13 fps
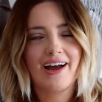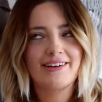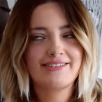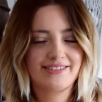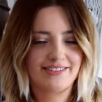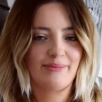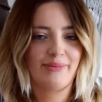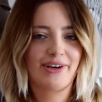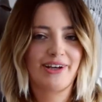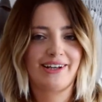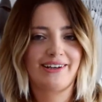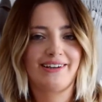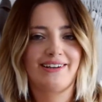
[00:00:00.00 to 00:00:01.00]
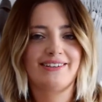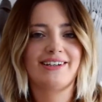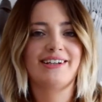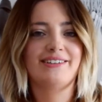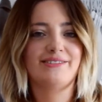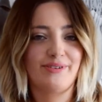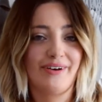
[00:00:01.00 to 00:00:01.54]
summer in England
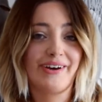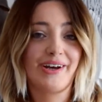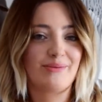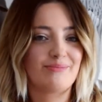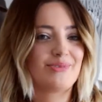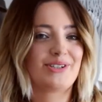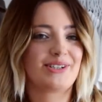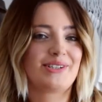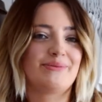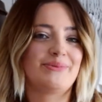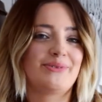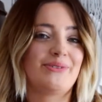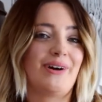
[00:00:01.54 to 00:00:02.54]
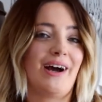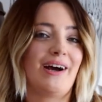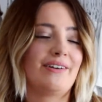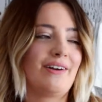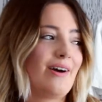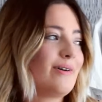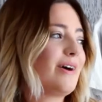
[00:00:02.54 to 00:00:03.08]
is very unpredictable, and